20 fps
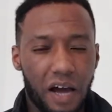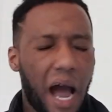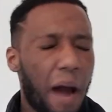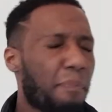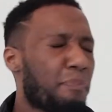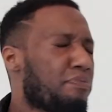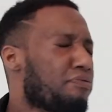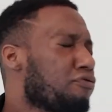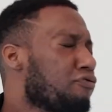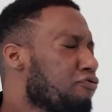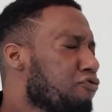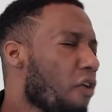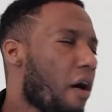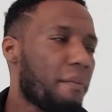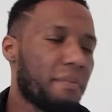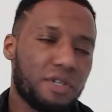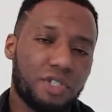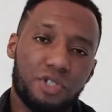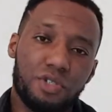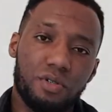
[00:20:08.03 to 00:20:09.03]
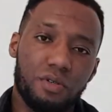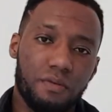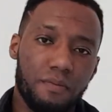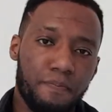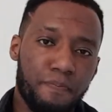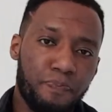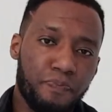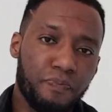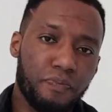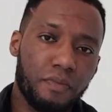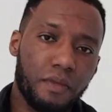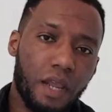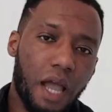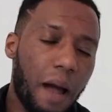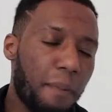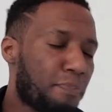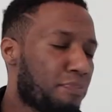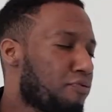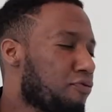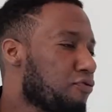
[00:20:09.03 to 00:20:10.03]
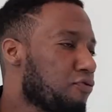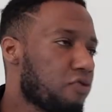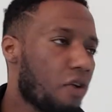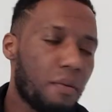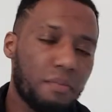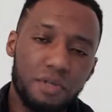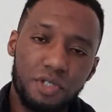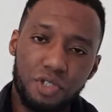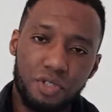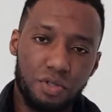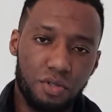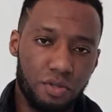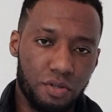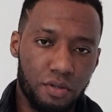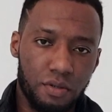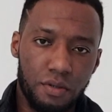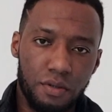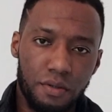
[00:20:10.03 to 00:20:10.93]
I promise you. I promise you.